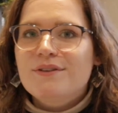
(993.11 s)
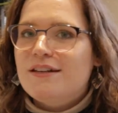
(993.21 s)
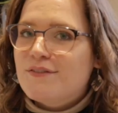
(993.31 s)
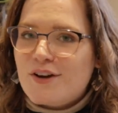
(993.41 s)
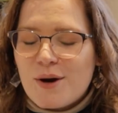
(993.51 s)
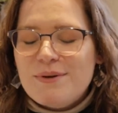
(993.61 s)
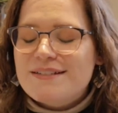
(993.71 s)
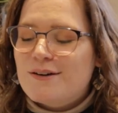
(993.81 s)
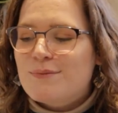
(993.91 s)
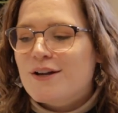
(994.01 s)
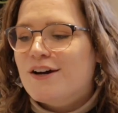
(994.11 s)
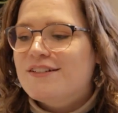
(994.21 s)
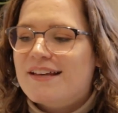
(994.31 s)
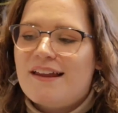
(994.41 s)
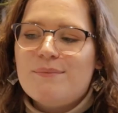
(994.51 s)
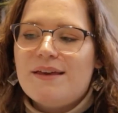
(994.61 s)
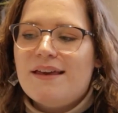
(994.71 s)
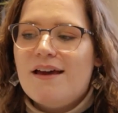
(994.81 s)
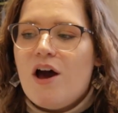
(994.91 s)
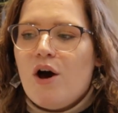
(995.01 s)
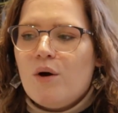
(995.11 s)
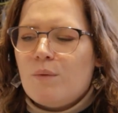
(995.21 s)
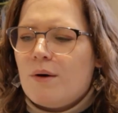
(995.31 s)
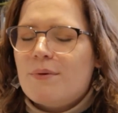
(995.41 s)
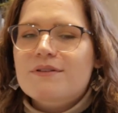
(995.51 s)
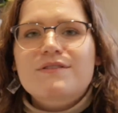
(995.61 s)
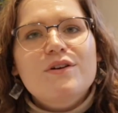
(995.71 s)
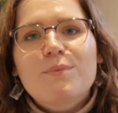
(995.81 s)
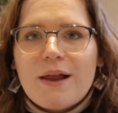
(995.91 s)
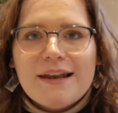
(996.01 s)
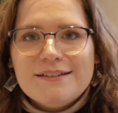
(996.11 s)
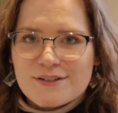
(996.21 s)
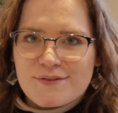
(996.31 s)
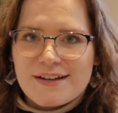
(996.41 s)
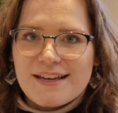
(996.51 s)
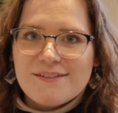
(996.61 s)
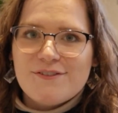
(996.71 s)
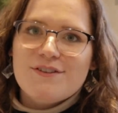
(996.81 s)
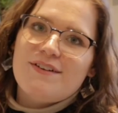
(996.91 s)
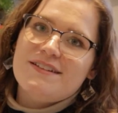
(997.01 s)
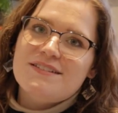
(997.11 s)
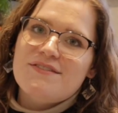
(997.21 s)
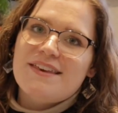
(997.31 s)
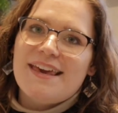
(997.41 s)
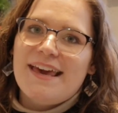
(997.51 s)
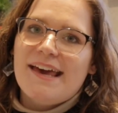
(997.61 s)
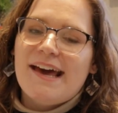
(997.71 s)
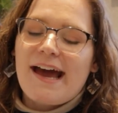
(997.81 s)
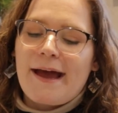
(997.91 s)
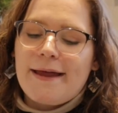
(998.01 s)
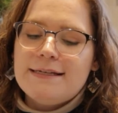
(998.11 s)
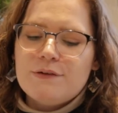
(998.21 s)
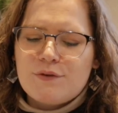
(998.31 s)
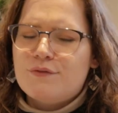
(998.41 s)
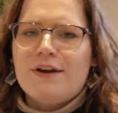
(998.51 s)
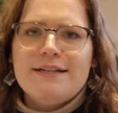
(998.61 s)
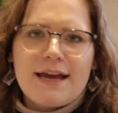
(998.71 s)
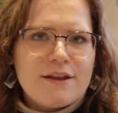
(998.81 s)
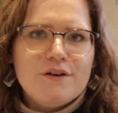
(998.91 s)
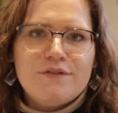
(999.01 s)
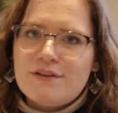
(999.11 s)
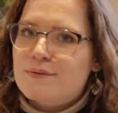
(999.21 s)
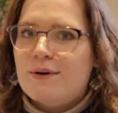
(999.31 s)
Leave a comment down below telling me what books you're planning to read for the rest of the year, and if you've read any of these